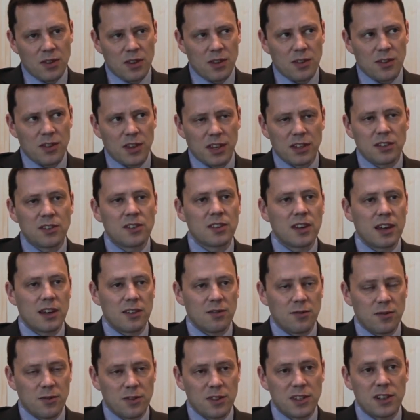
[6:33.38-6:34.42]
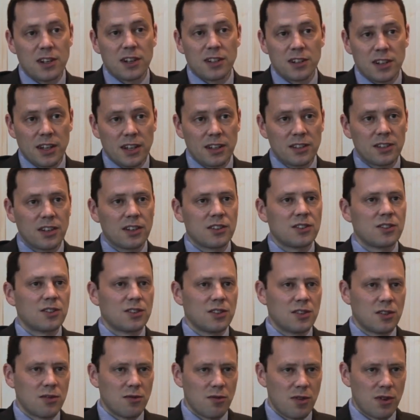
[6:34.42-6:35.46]
the things that facilitate, such
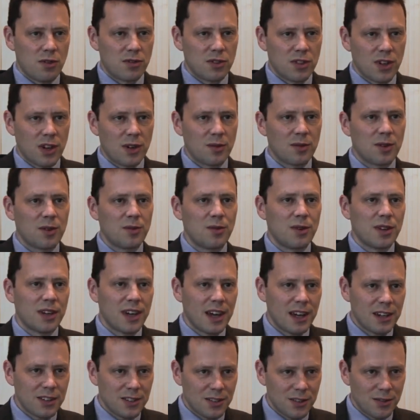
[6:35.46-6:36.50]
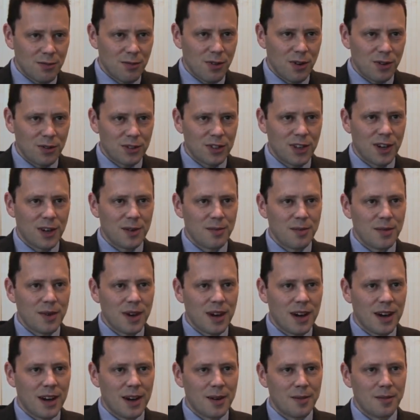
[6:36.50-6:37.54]
as the real-time communication, real-time
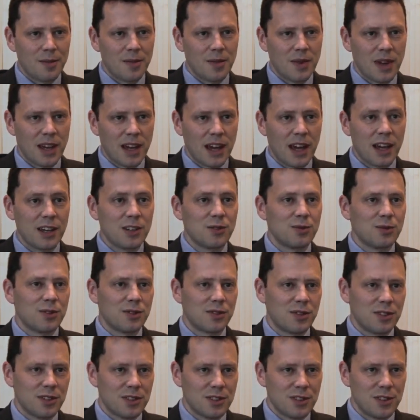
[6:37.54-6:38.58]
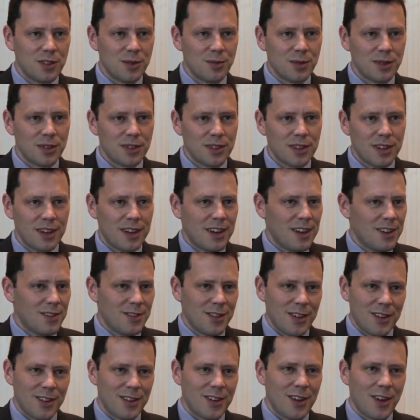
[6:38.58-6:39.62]
engagement of
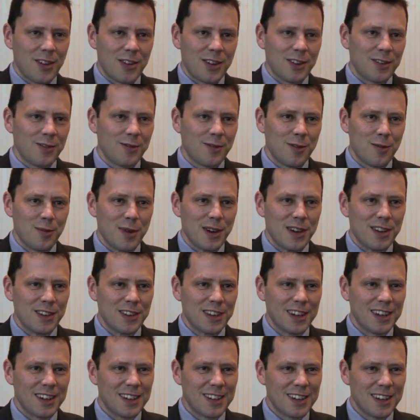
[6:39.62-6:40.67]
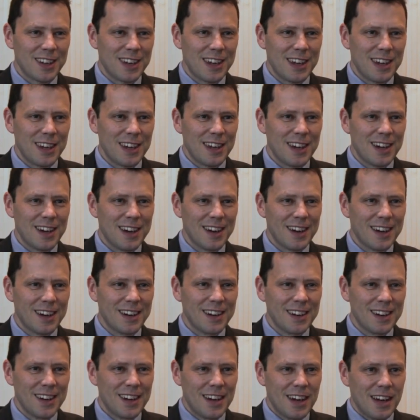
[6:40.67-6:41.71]
consumers. I think for me, the key
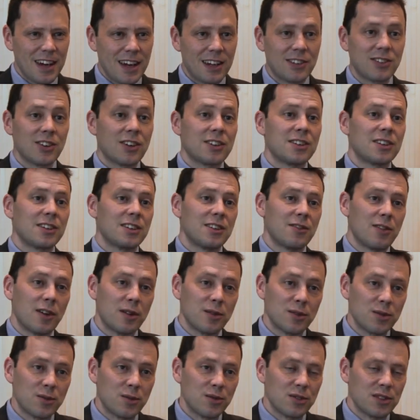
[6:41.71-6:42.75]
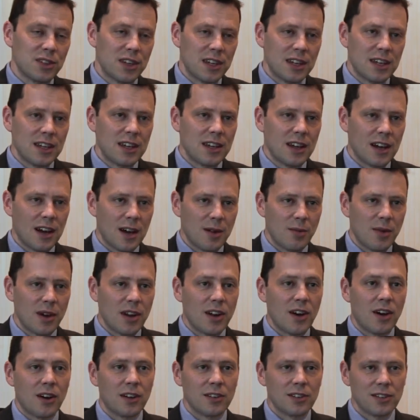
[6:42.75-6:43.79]
exciting developments we'll see
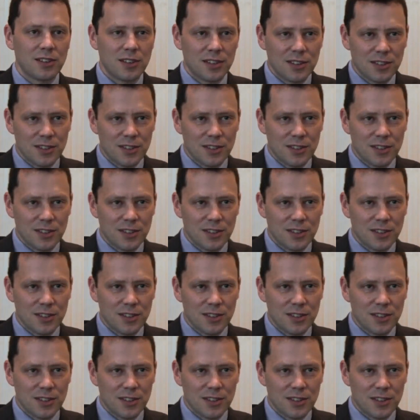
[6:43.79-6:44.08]
enhanced